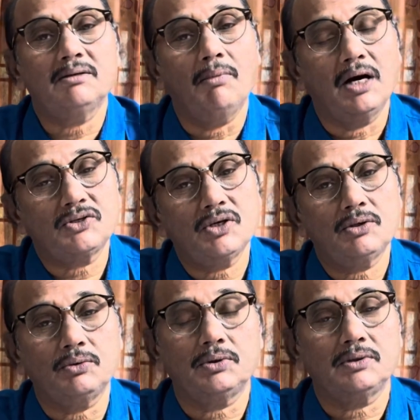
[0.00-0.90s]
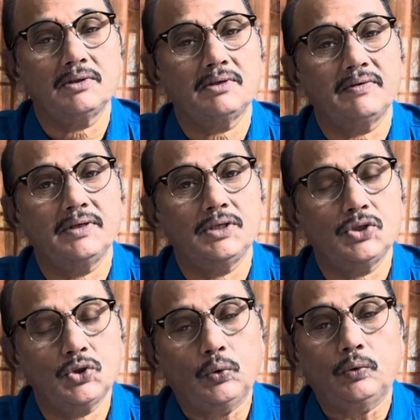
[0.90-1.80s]
March
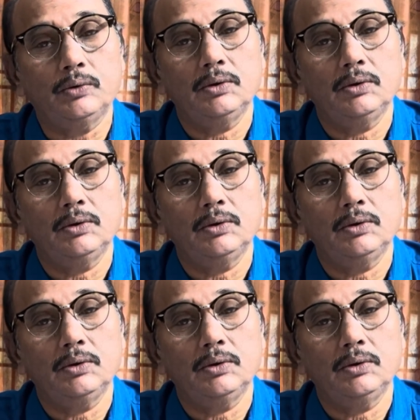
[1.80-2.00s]
2022.